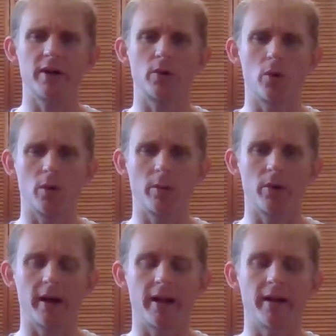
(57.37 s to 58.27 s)
to
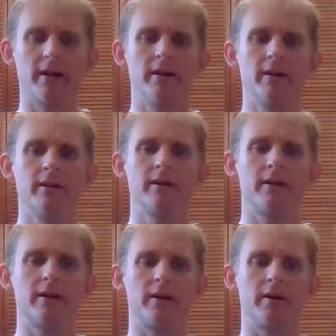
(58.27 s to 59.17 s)
incorporate
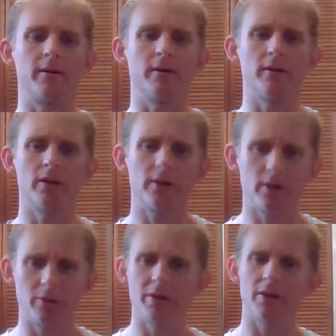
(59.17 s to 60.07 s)
a
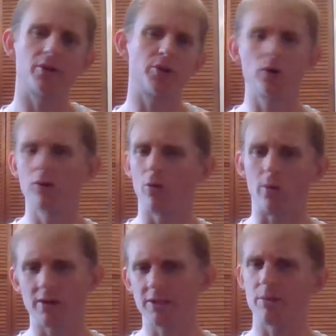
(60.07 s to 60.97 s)
little bit of the turnover
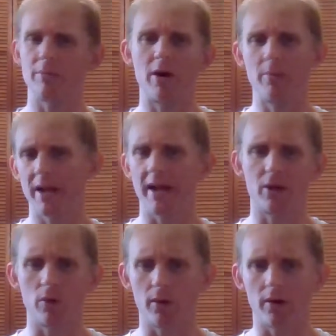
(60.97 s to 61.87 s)
work, some of the
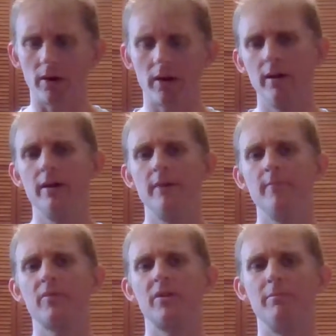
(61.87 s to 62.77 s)
biomechanical work,
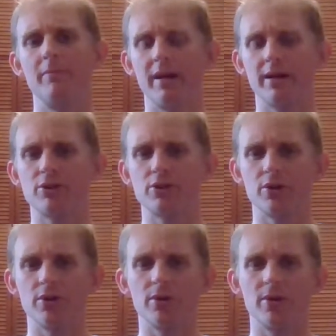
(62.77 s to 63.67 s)
to make
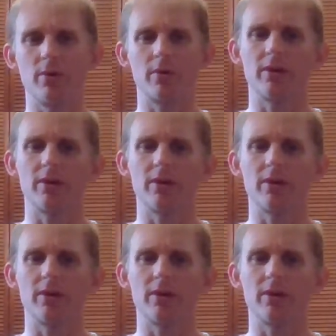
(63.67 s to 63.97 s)
sure that we're